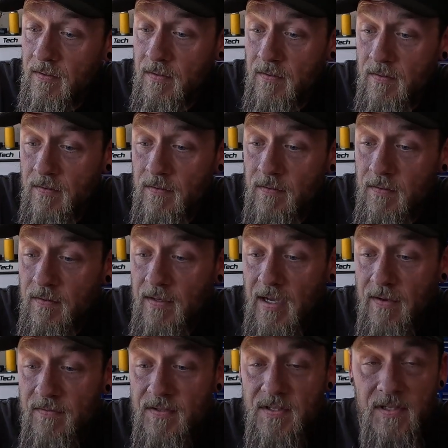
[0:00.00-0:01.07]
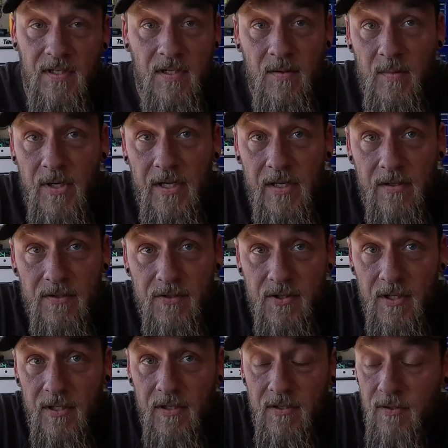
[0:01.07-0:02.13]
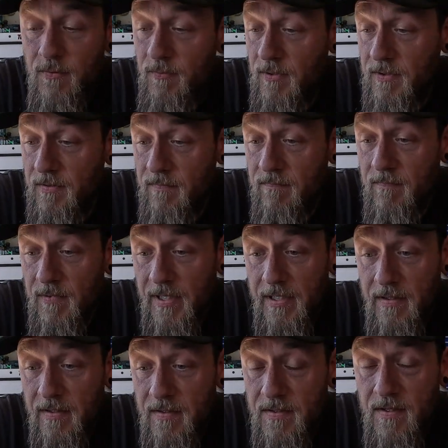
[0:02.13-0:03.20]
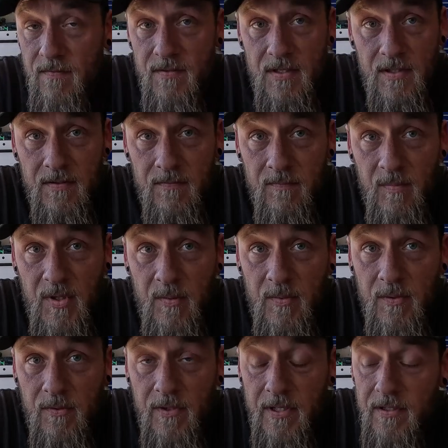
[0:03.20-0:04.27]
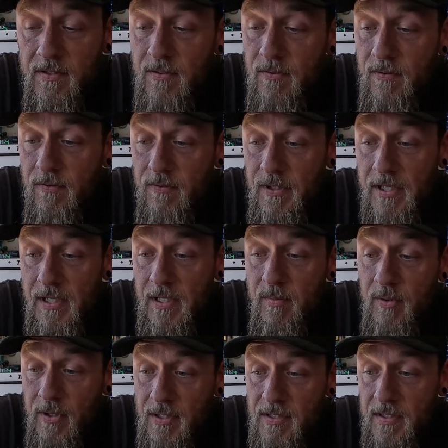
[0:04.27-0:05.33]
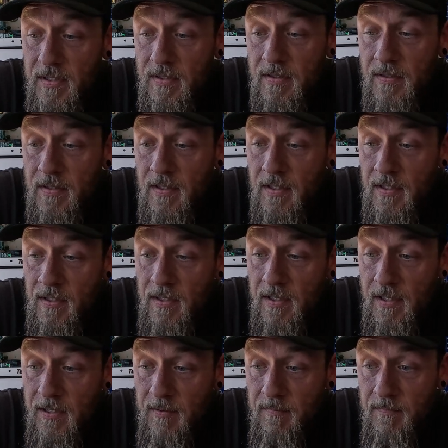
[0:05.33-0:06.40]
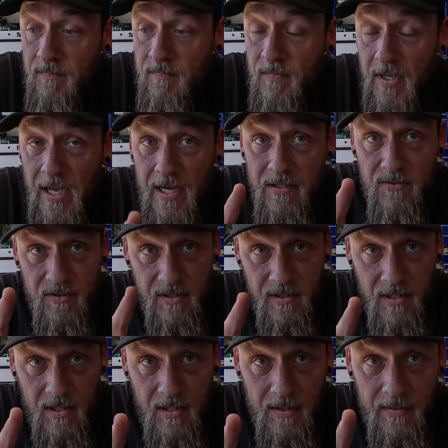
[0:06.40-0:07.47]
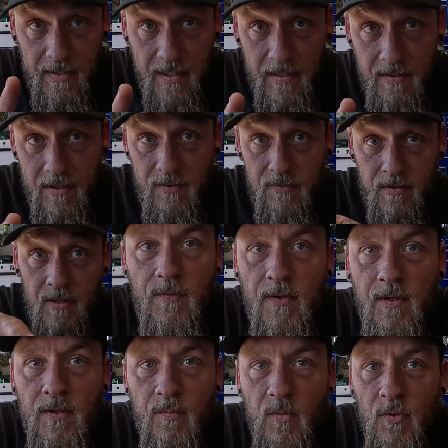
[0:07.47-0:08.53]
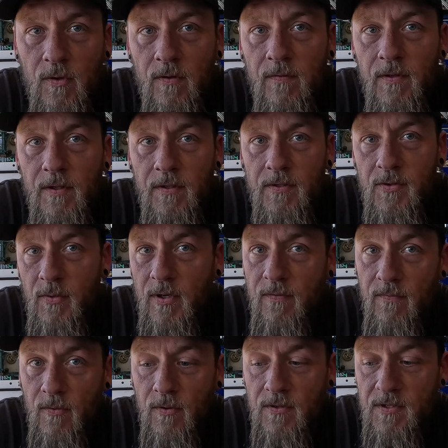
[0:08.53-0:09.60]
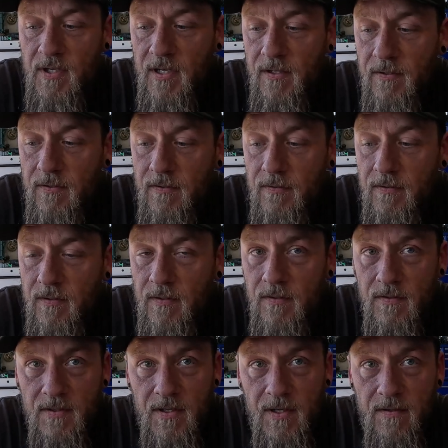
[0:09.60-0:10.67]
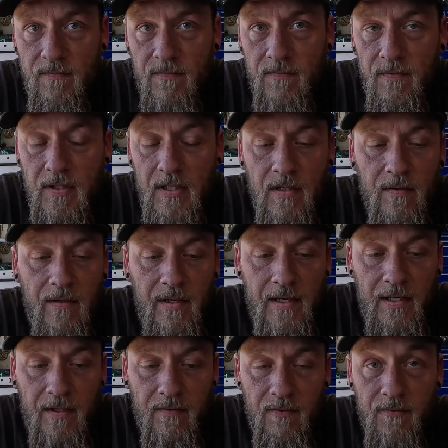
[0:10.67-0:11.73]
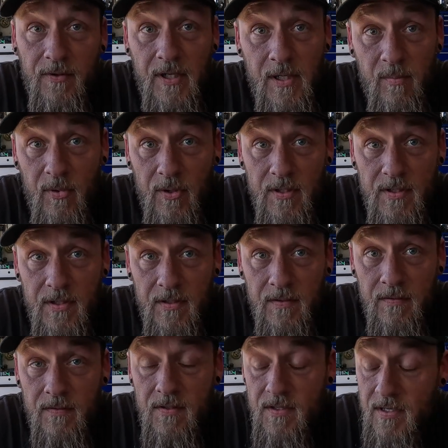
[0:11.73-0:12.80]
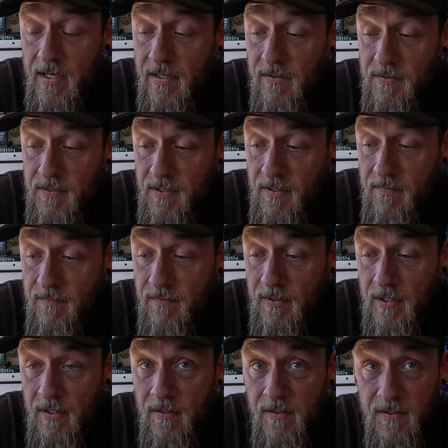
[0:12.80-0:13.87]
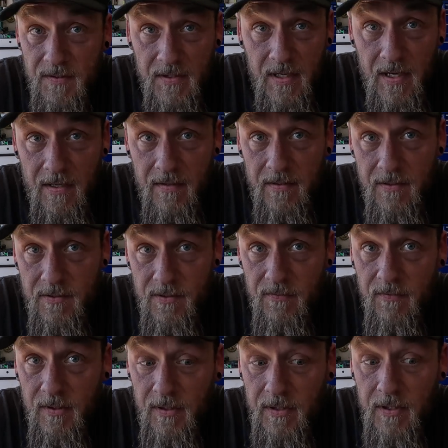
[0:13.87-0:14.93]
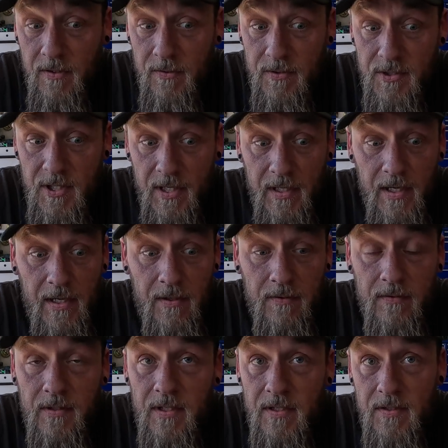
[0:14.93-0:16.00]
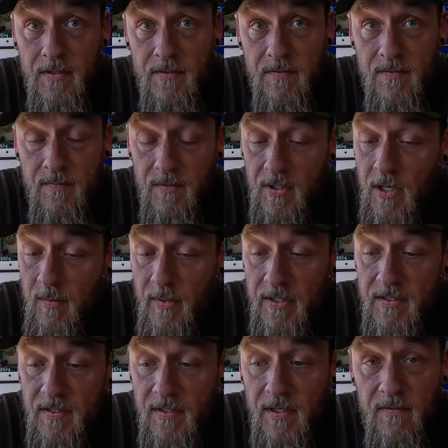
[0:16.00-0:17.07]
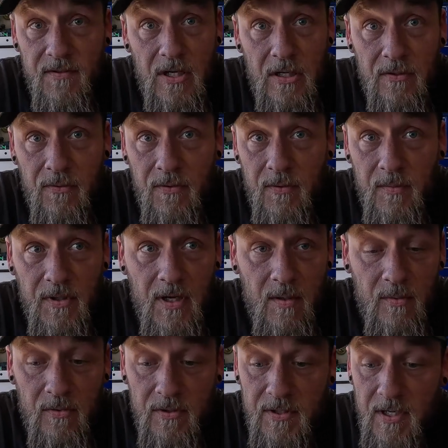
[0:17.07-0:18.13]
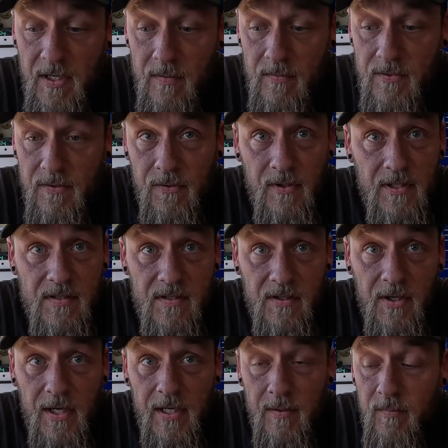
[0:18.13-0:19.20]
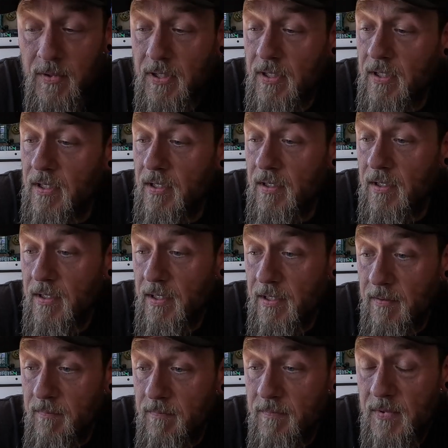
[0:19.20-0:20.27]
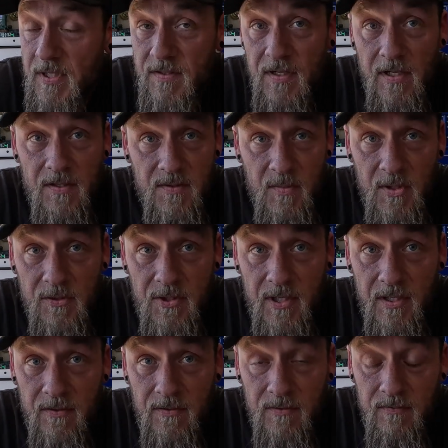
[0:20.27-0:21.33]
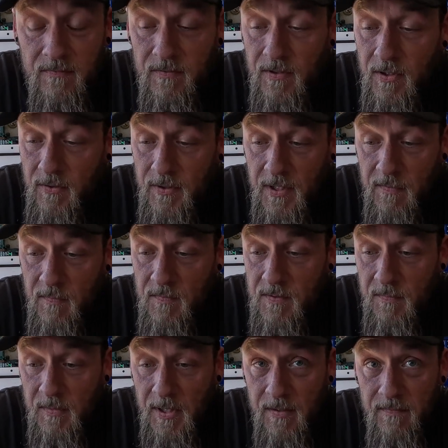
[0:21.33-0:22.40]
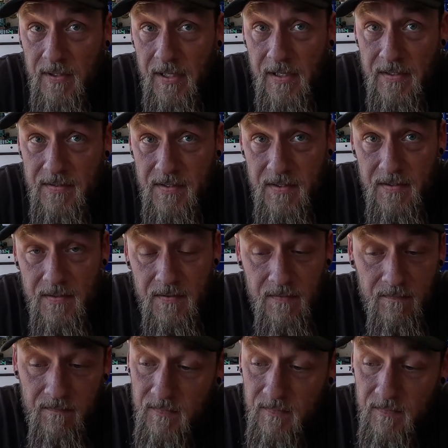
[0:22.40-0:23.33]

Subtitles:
Haven't seen anybody else trying to do one like this. I've seen people that do 3D printing. Actually, on that note, if you're into more of the 24 scale stuff and 3D printing style stuff, there's a guy that you should really go and check out. He's commented, I've talked with him a couple of times through Instagram. He's got a small channel. Go give him some love, guys. He